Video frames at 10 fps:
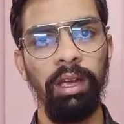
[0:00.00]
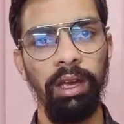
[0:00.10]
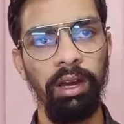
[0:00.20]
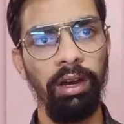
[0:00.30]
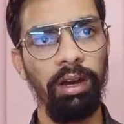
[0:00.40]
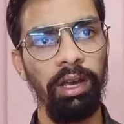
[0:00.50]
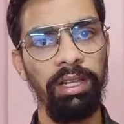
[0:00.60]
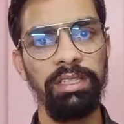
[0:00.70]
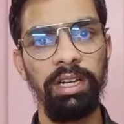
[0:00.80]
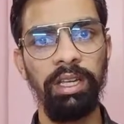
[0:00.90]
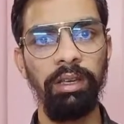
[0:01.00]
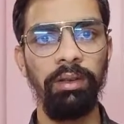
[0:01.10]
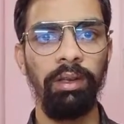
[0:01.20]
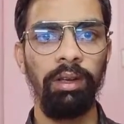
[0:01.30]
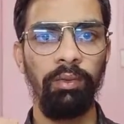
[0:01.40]

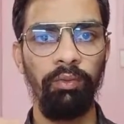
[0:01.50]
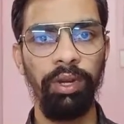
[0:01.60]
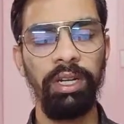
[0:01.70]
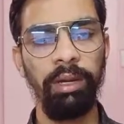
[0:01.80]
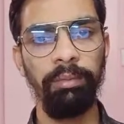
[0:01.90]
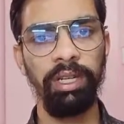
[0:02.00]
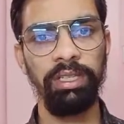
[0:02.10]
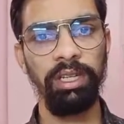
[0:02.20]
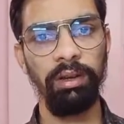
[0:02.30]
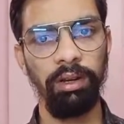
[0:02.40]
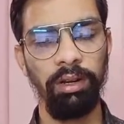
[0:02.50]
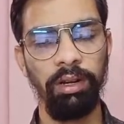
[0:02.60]
LCD with temperature